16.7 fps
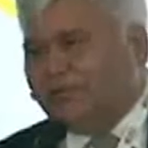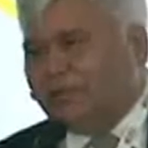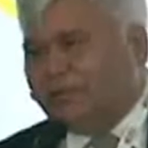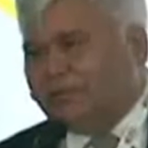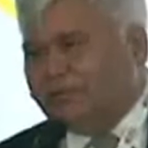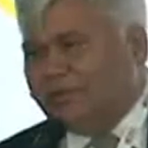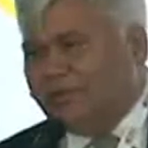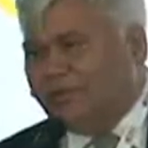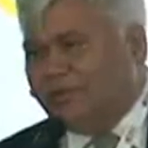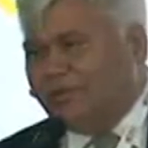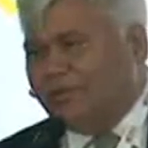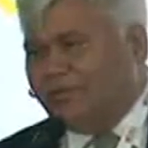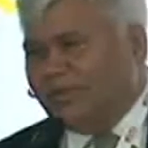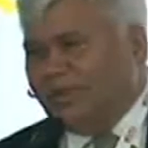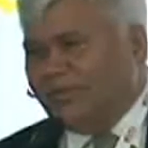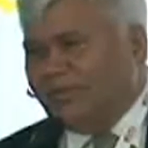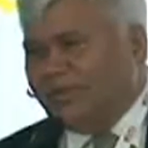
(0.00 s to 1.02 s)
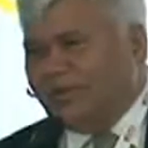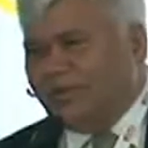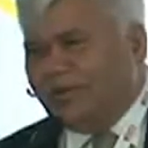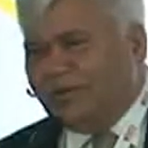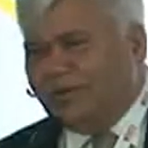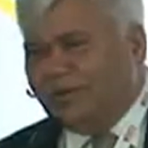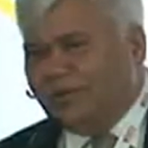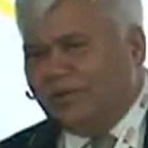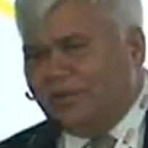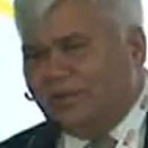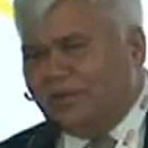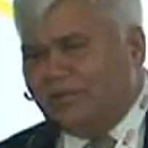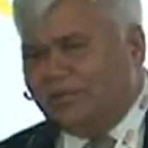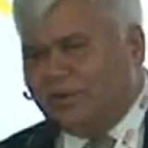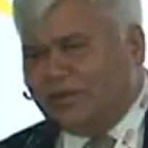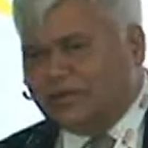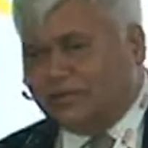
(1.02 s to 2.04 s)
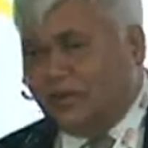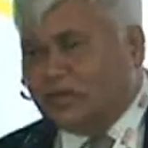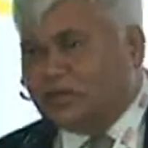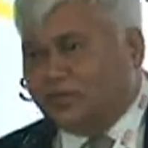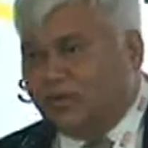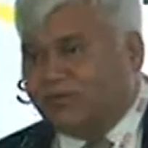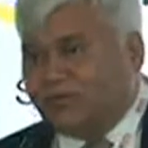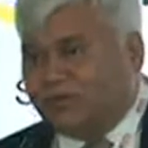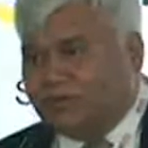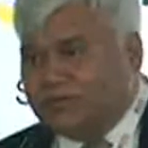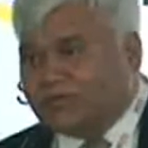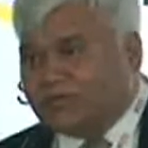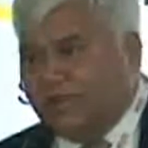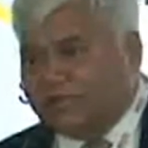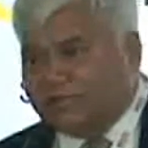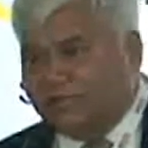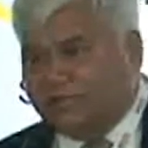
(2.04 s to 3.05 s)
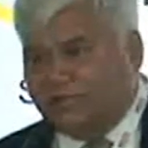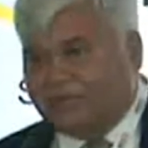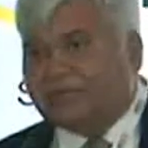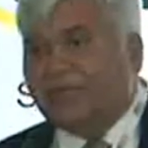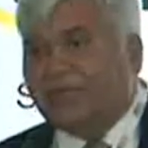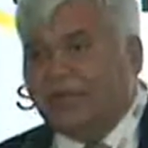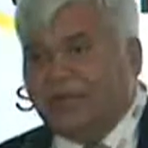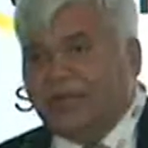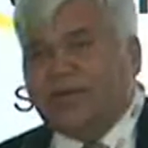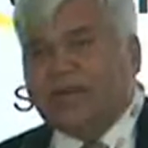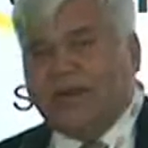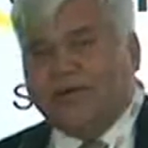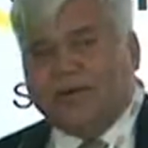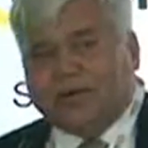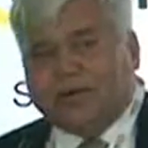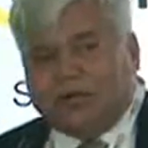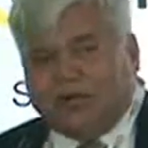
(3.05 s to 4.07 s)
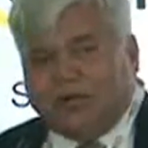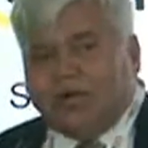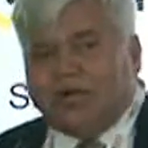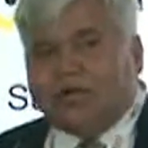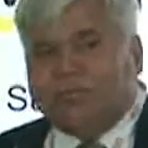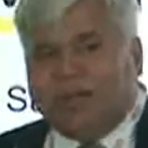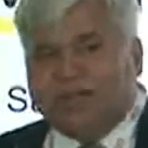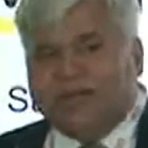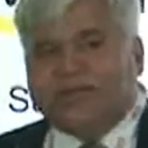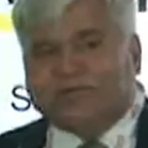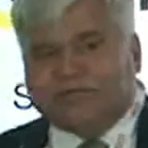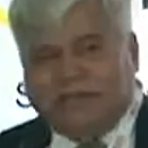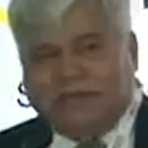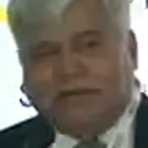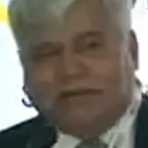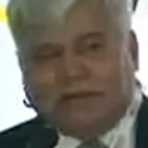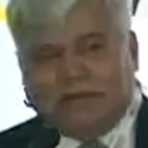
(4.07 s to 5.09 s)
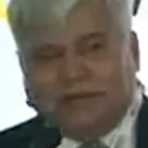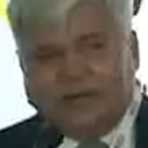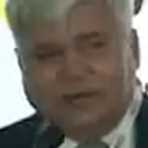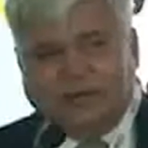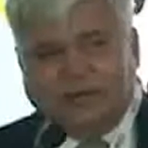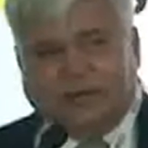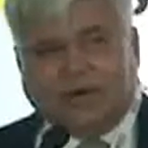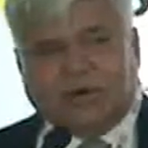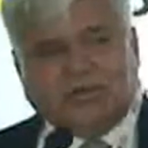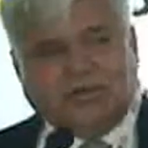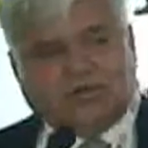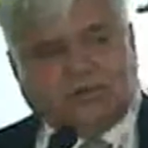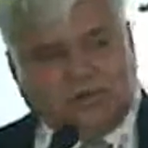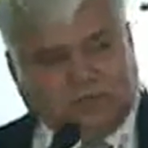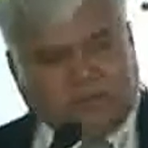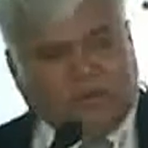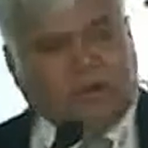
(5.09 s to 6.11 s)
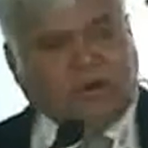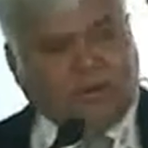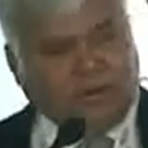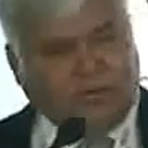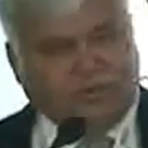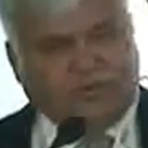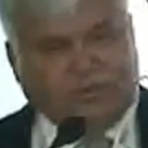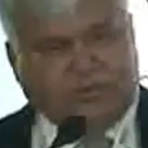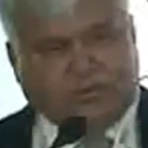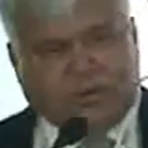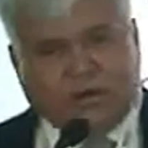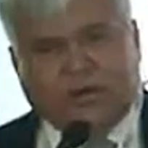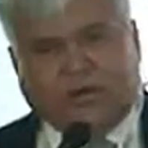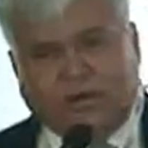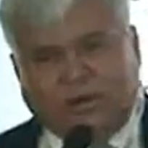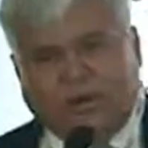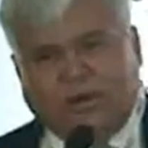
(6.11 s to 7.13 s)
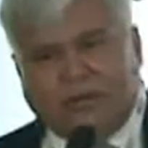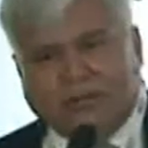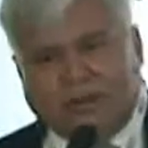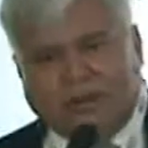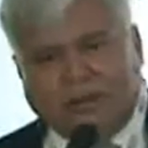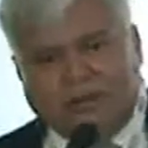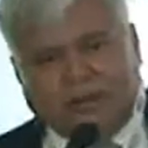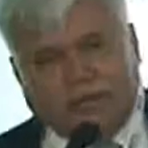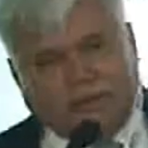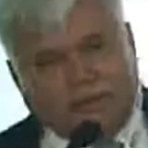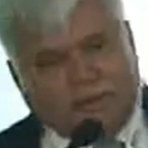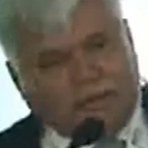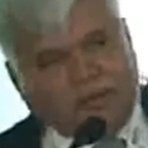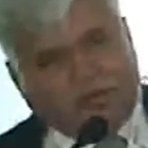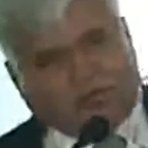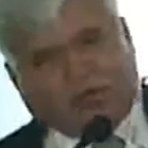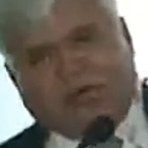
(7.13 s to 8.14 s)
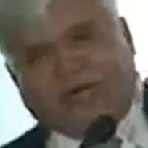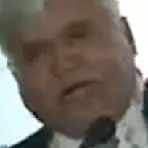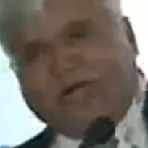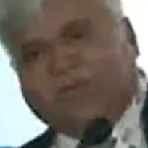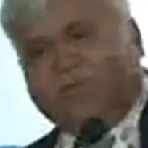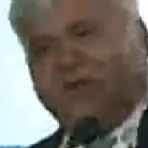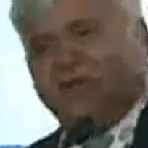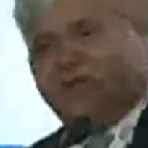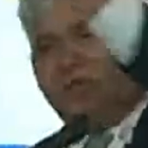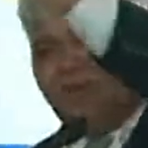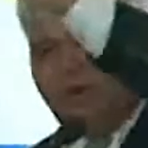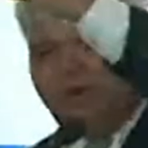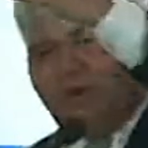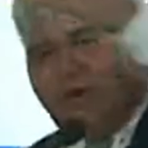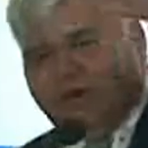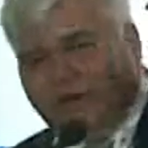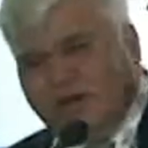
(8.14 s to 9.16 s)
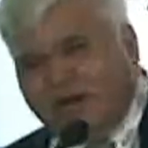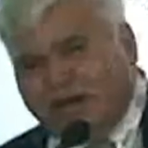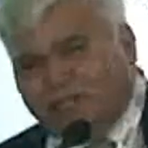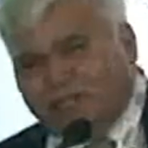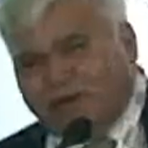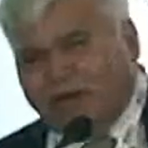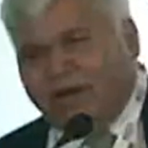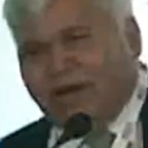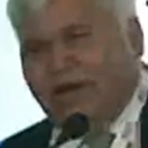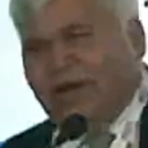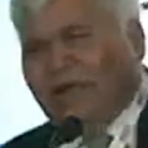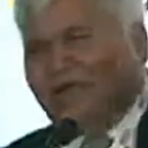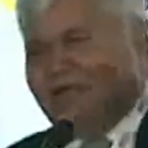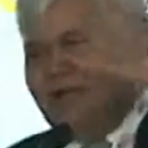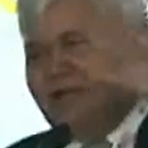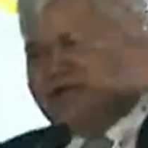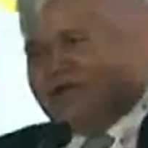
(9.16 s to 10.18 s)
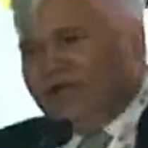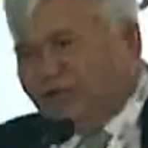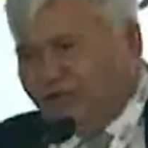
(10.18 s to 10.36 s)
you know, very, very responsible for these kinds of things. In our old mindset, what is the security? Security is, you know, 20 policemen arrayed in one line, that's